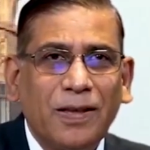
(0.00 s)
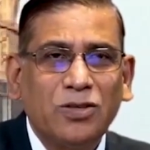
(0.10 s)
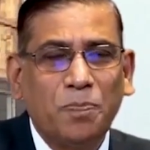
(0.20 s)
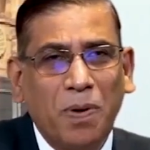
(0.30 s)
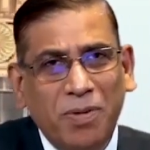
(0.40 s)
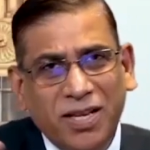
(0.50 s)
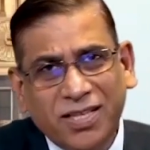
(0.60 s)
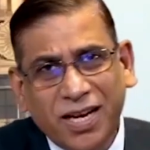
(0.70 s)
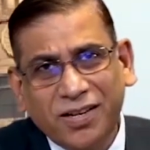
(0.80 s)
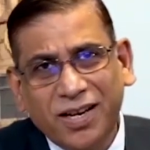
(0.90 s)
So public
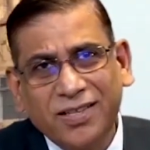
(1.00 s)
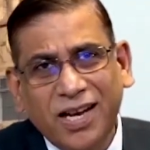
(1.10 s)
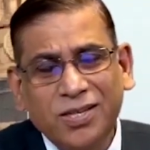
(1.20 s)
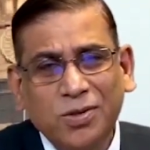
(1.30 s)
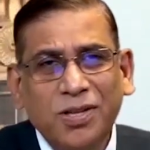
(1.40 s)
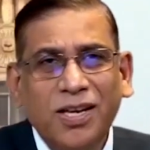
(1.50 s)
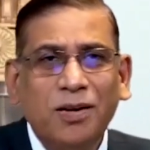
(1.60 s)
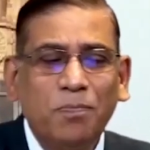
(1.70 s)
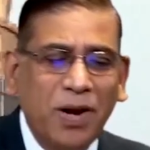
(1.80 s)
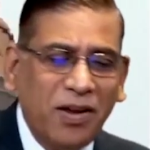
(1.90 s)
sector is also there,
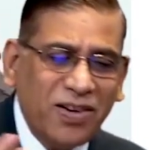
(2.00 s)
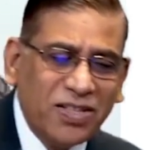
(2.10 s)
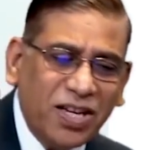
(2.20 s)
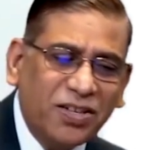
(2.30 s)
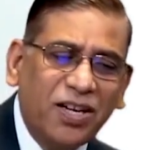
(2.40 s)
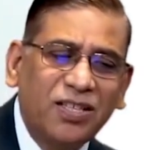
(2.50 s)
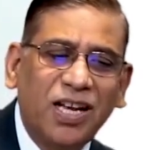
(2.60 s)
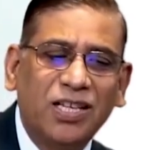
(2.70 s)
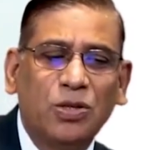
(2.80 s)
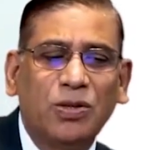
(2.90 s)
private sector is
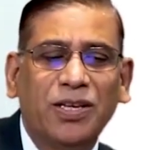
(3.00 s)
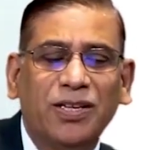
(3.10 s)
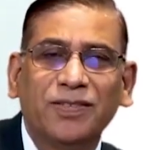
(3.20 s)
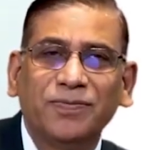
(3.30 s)
also there.